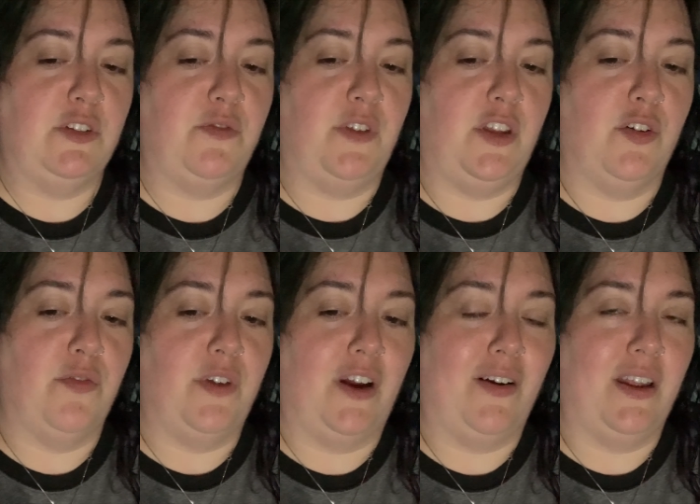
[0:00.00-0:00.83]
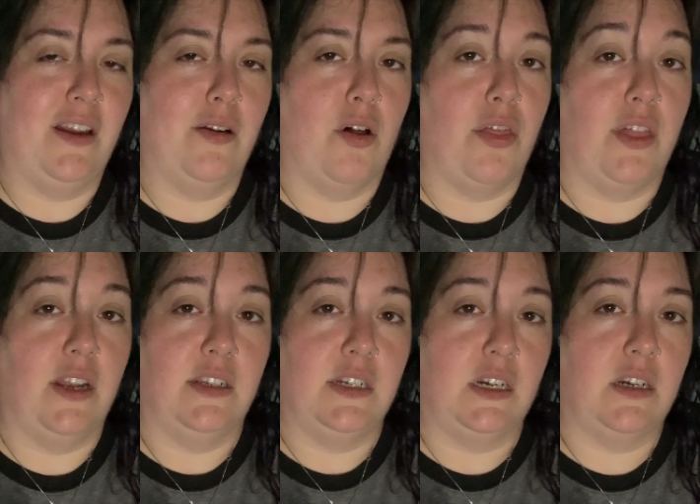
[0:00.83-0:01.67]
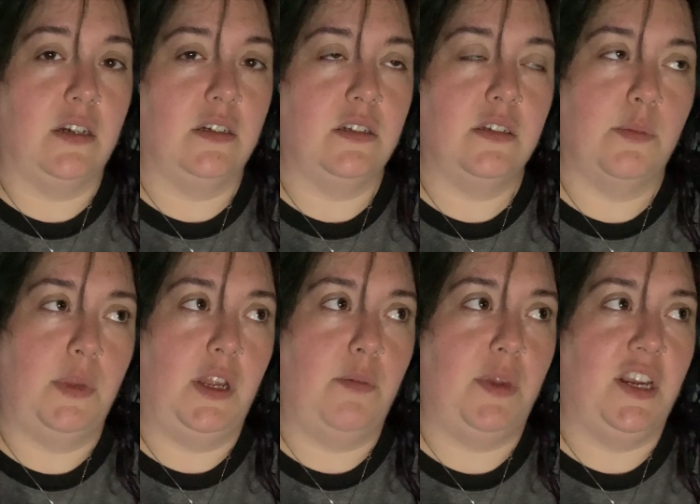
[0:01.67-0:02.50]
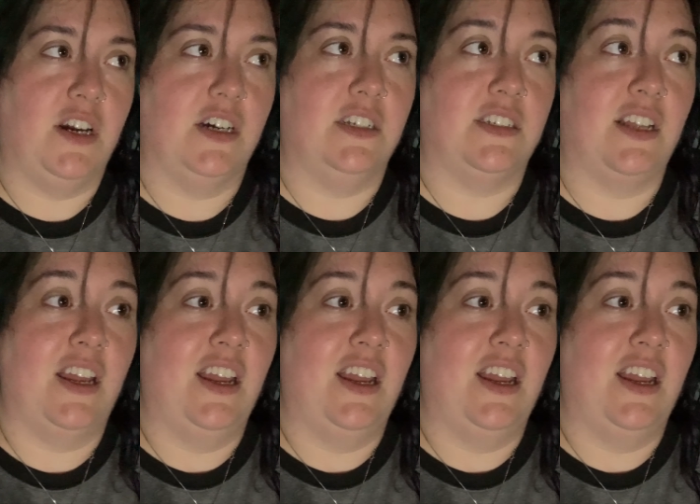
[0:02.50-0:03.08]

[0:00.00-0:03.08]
feel very inauthentic to me because